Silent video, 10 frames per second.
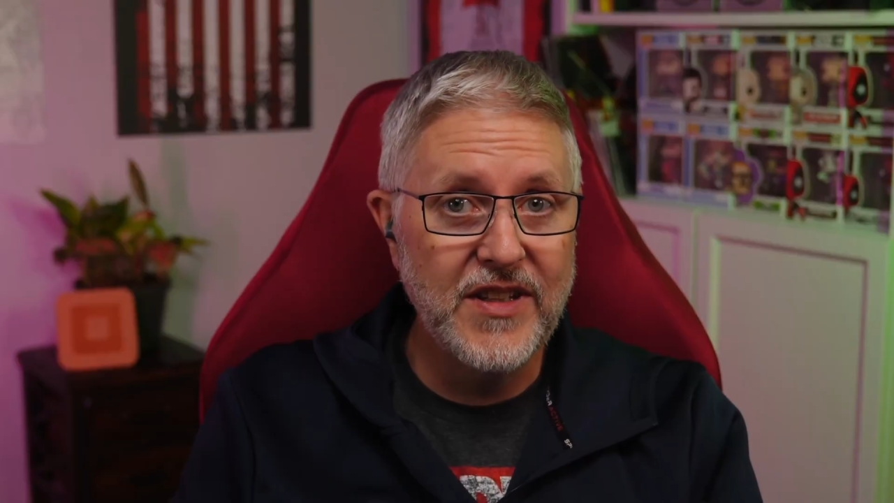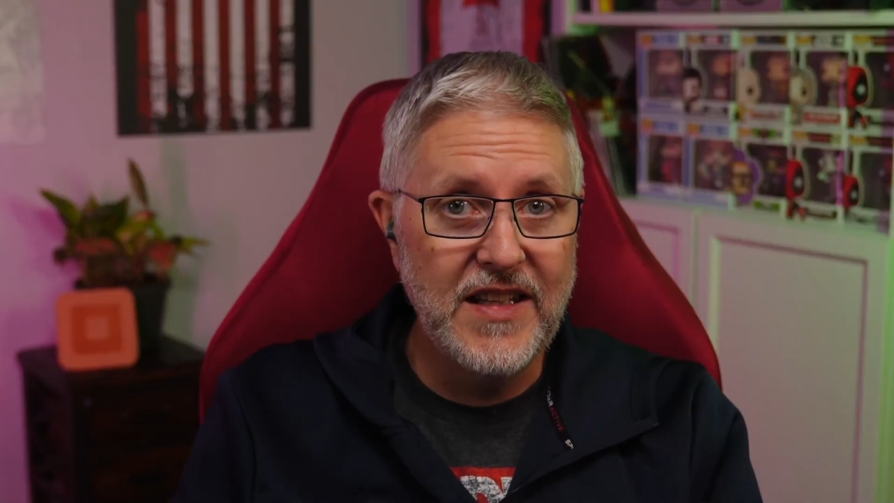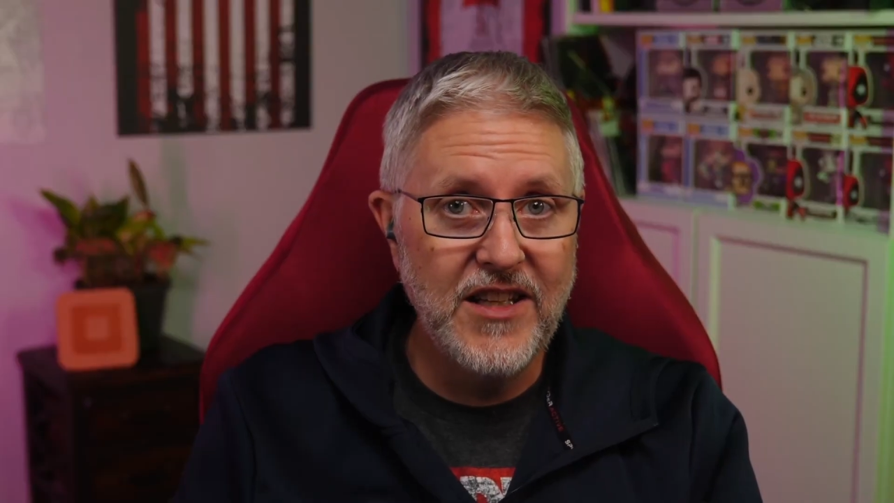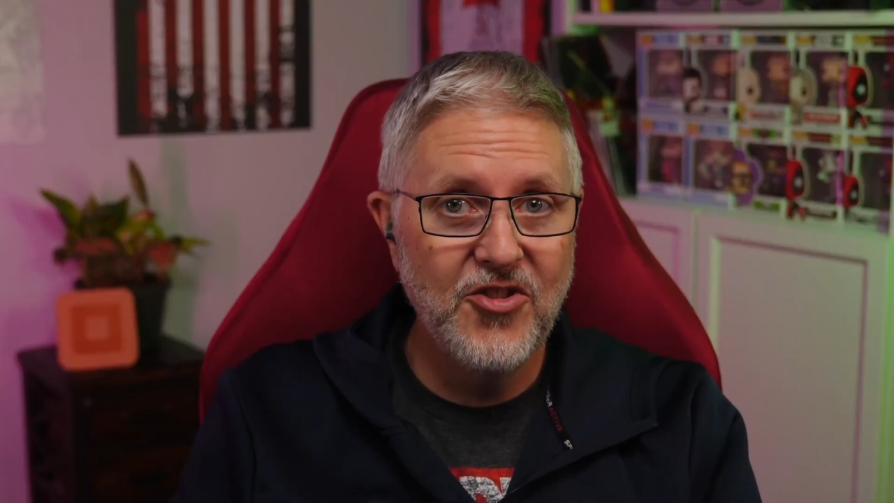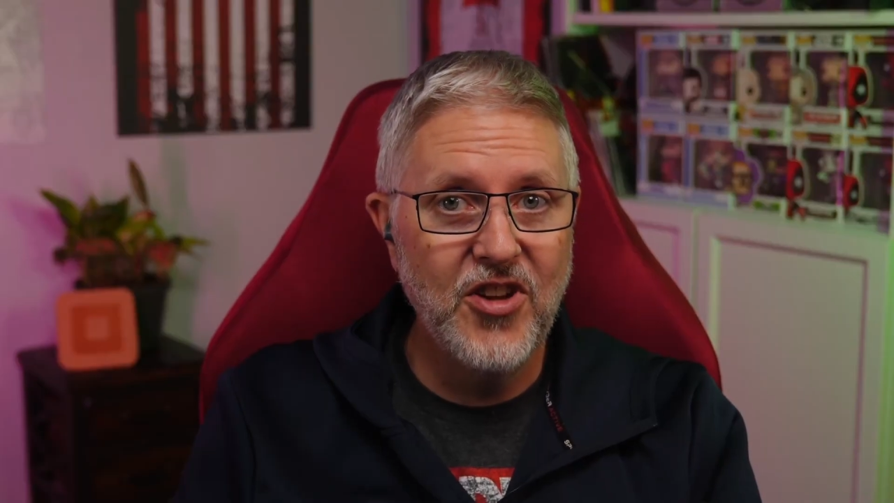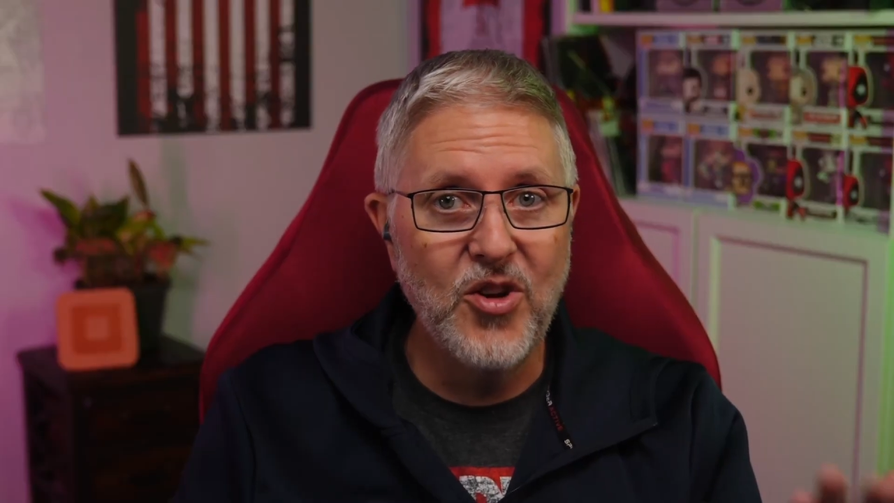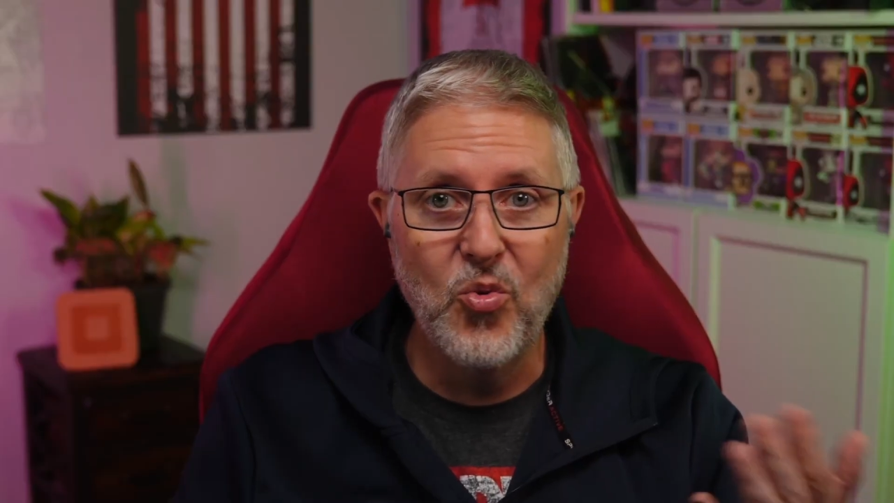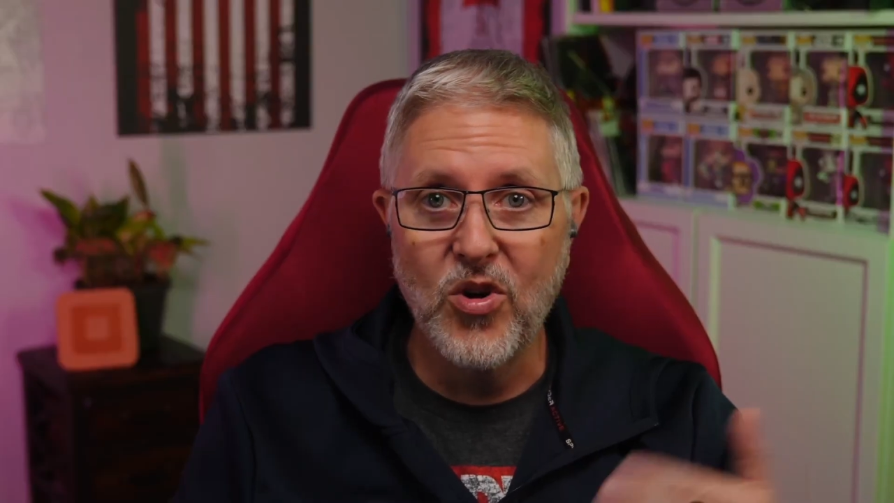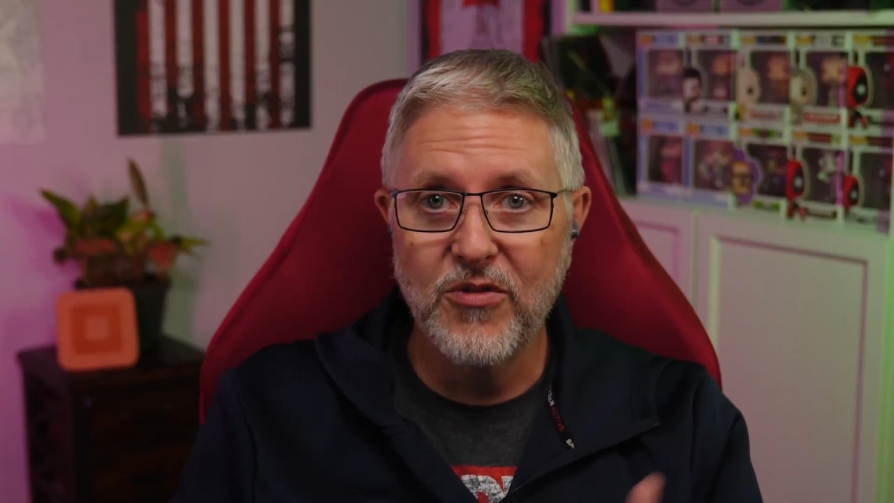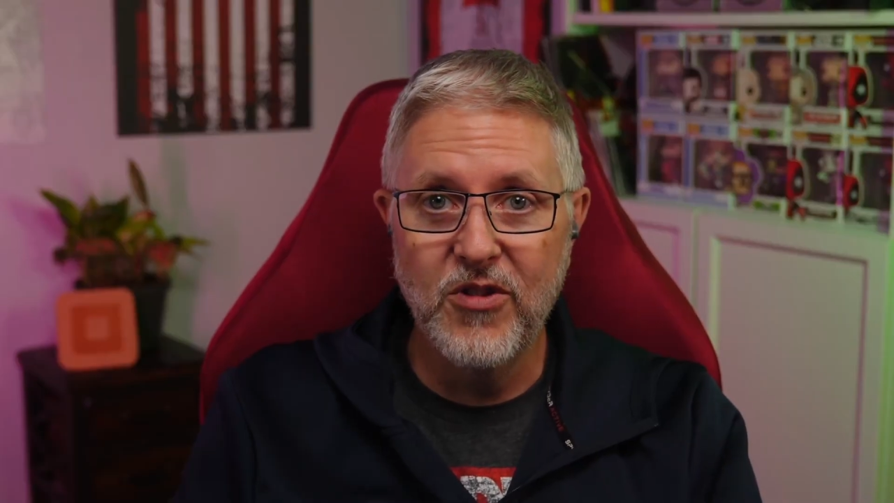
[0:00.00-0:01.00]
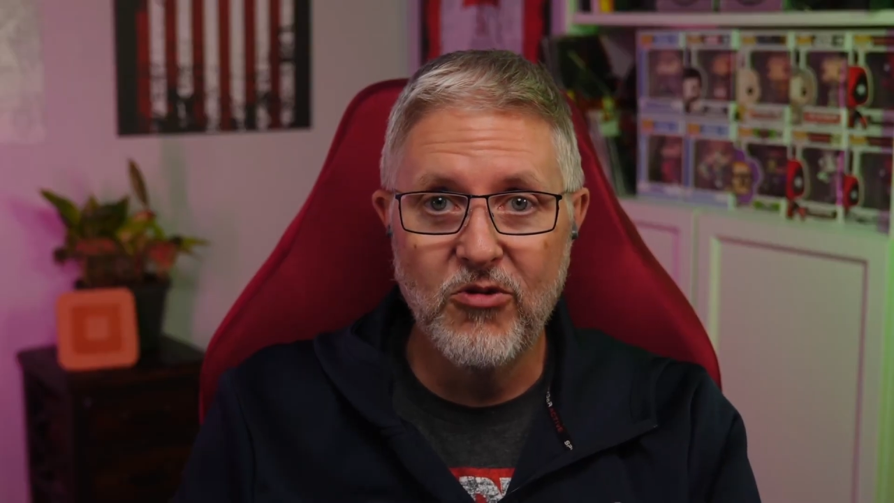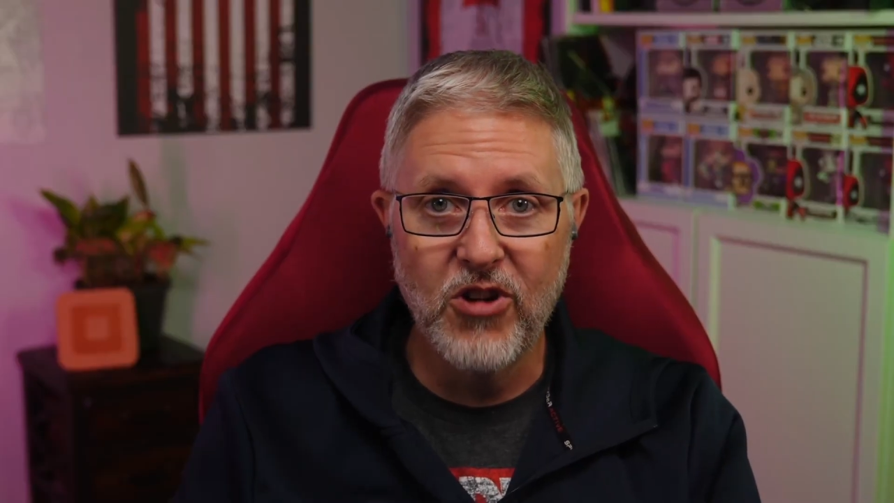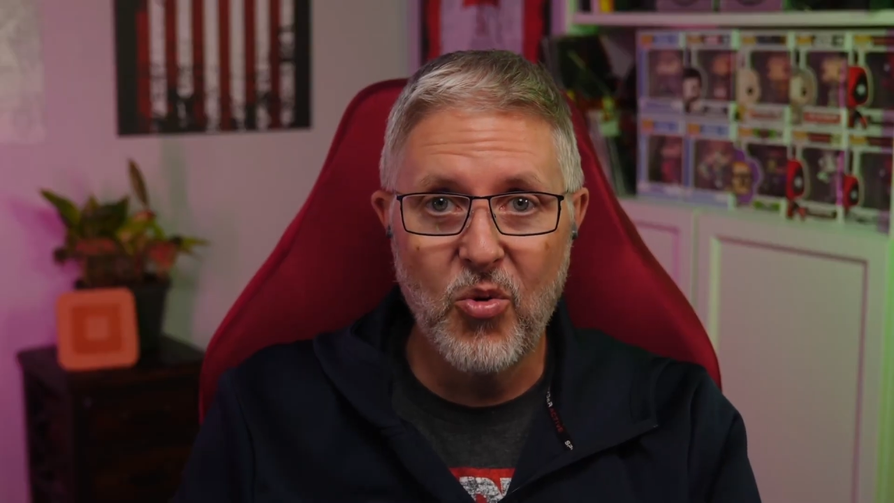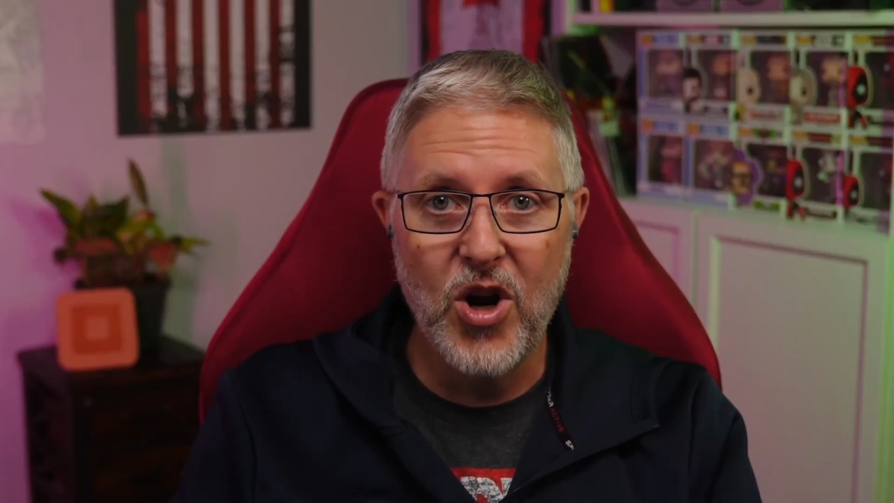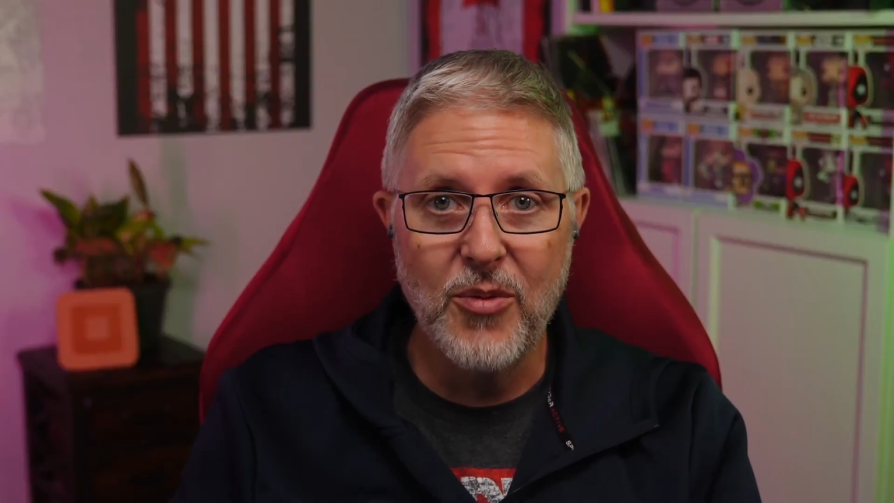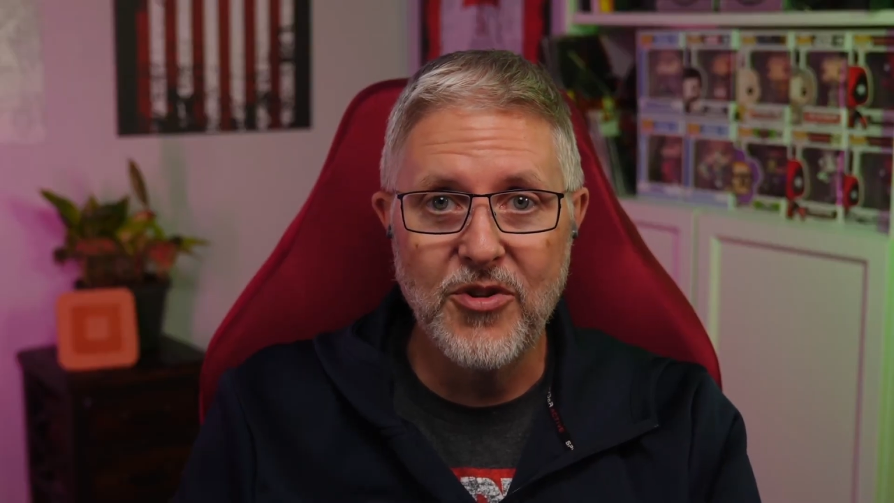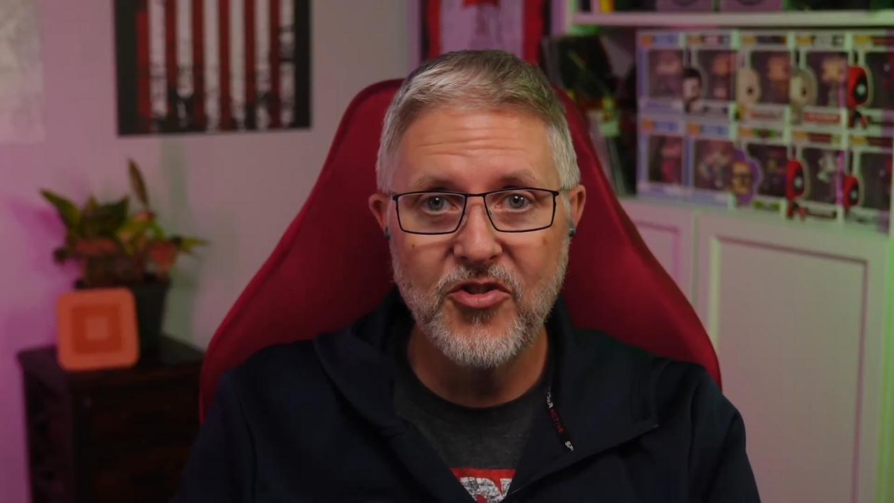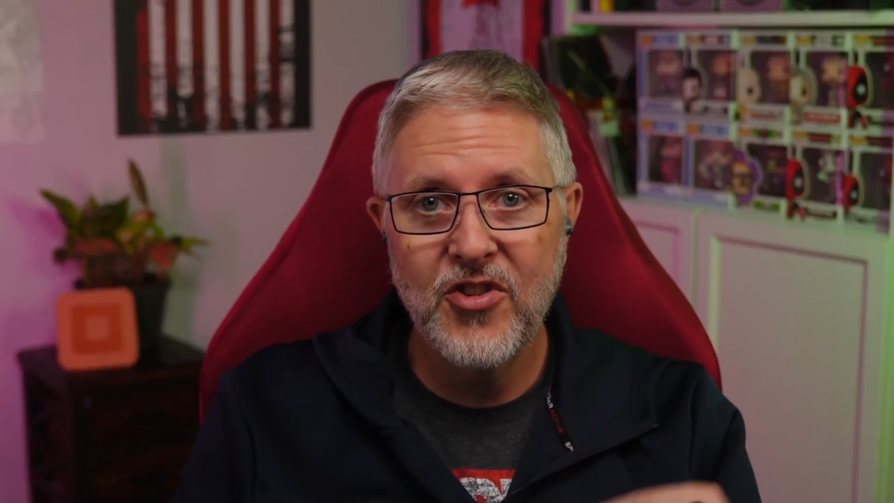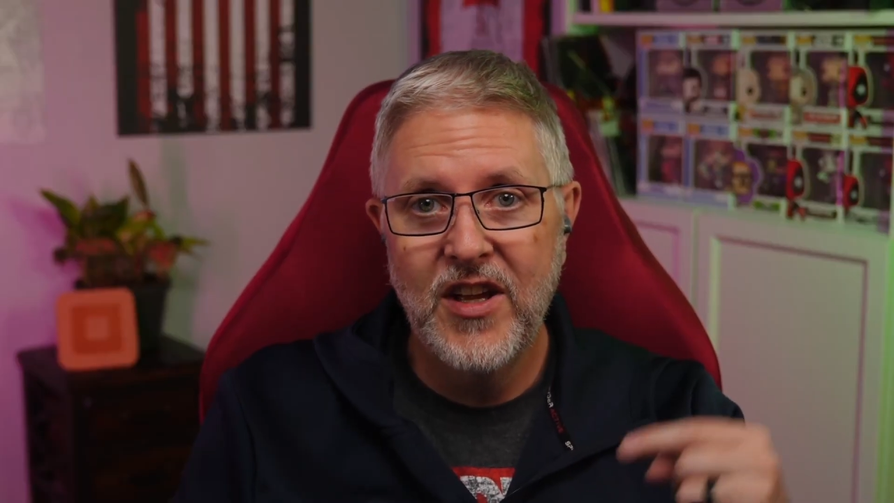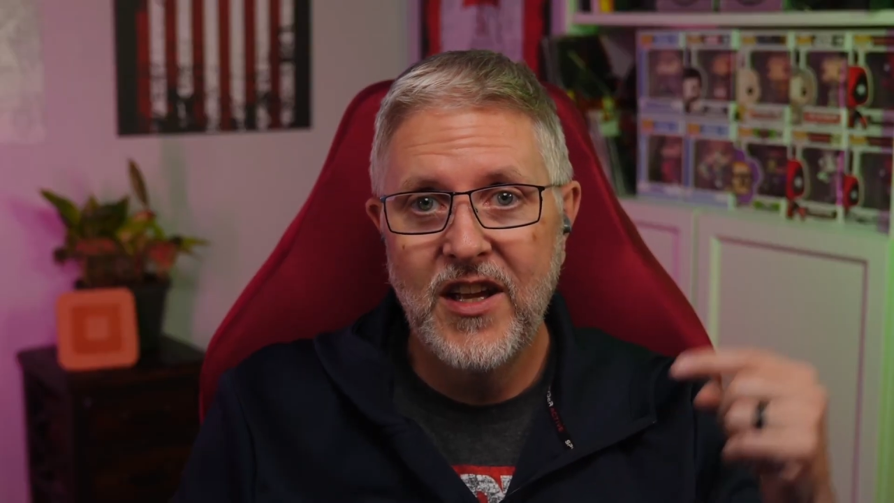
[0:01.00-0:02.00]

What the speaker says: needs and workflow requirements.